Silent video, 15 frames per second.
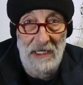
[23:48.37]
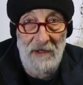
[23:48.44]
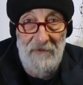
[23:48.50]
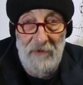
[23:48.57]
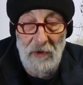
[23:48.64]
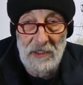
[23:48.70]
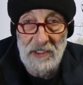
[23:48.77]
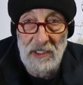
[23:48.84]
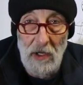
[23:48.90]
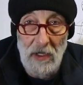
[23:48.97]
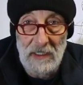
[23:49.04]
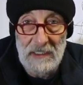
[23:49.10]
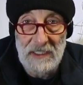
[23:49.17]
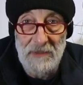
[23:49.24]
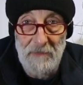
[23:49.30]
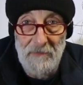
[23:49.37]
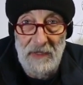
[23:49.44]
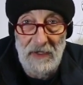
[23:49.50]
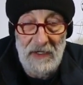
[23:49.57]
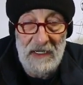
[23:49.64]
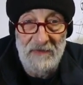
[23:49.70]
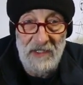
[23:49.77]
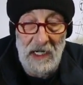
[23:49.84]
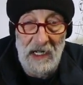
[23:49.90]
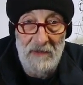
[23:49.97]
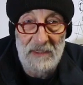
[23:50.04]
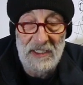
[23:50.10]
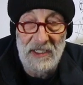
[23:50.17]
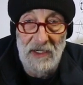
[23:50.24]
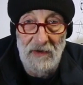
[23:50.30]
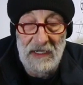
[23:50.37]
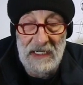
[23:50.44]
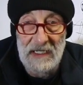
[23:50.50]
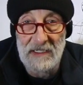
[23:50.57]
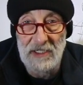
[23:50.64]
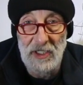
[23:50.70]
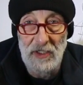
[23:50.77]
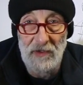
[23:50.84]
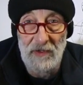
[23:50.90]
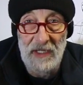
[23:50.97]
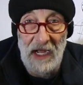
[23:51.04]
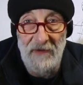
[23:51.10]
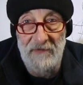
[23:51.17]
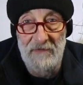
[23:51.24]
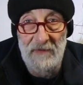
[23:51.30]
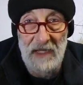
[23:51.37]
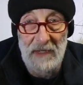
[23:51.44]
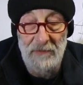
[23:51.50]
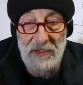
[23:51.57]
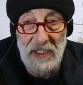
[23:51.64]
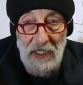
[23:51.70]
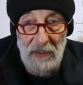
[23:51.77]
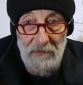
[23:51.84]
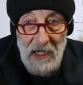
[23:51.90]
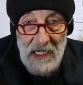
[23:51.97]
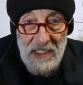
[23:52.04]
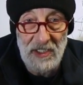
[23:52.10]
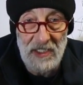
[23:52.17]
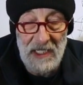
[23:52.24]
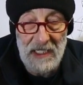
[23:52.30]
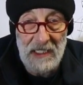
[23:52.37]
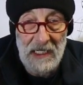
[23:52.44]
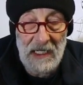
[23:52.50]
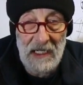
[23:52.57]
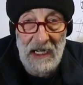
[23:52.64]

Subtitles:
for as long as period of time as they're into that particular mindset,